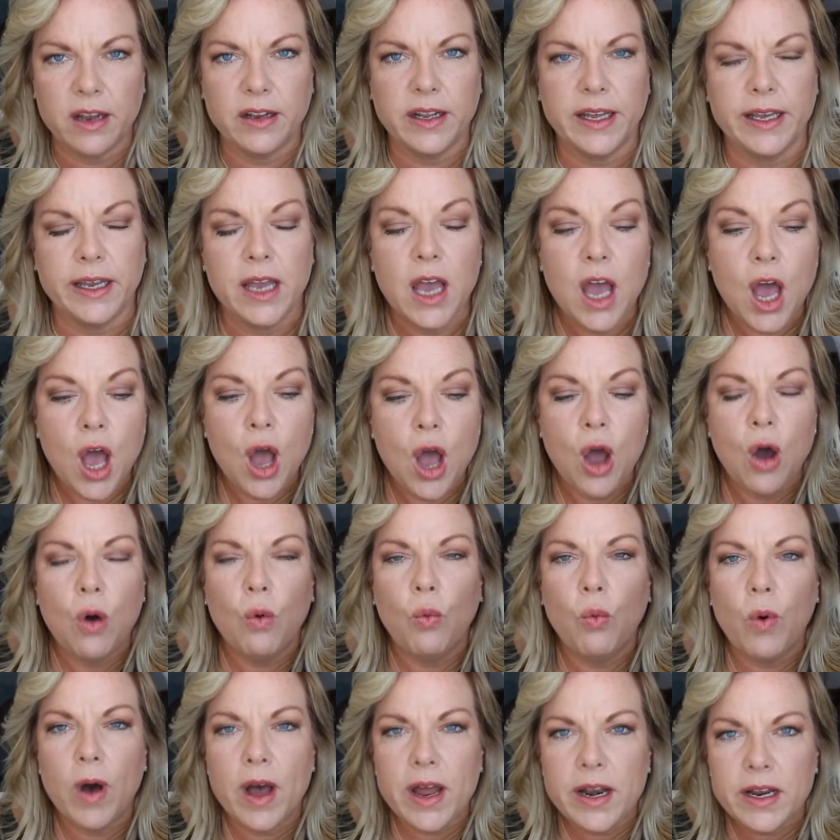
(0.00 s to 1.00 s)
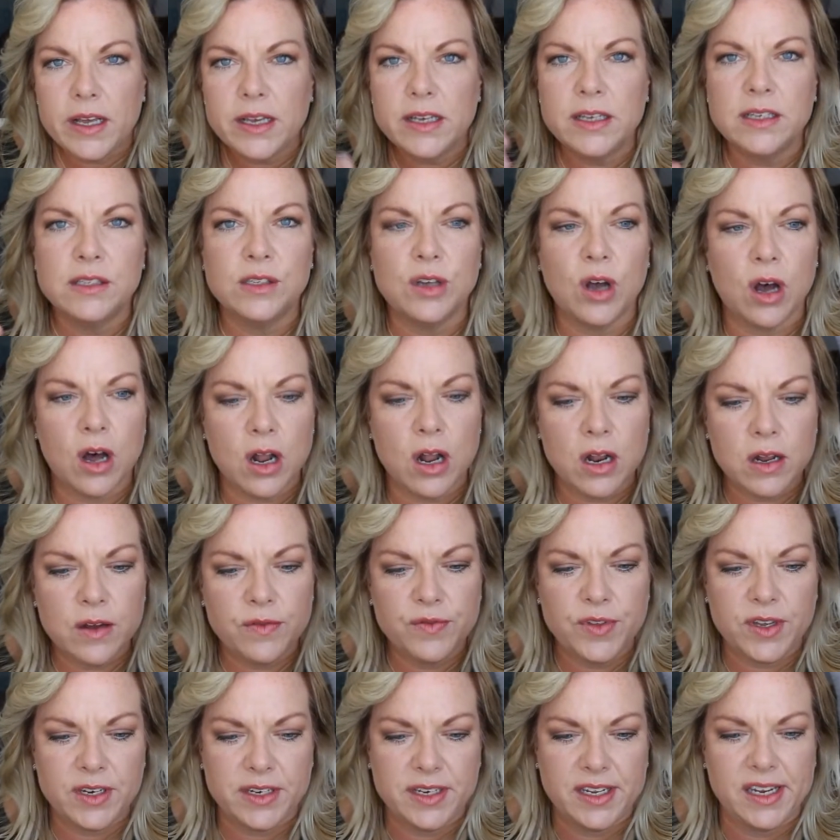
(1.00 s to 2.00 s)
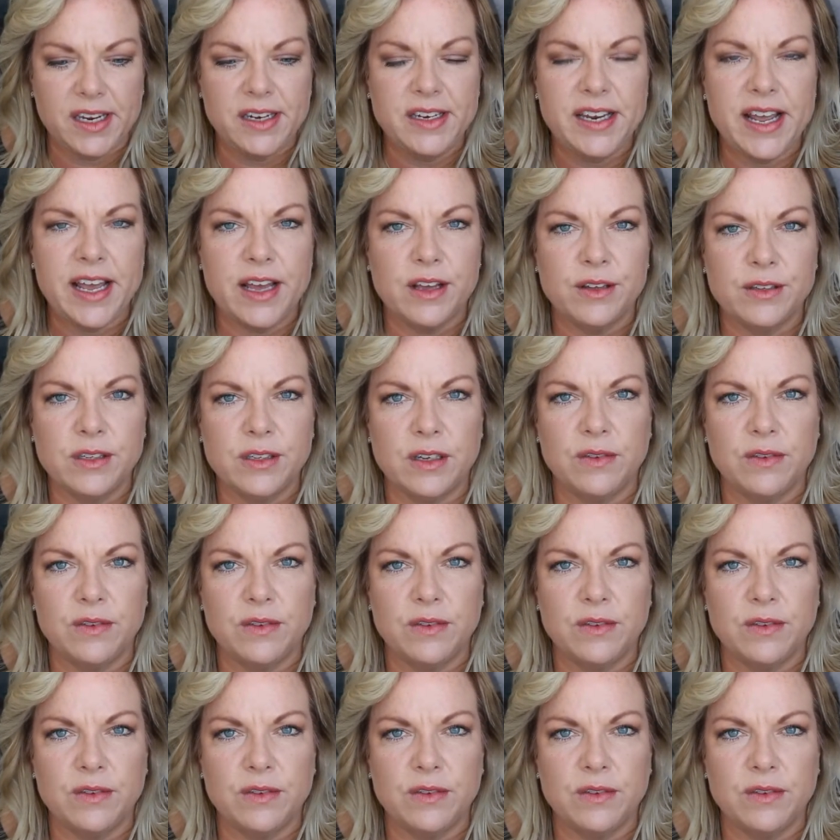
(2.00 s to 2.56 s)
Like, what is all of the details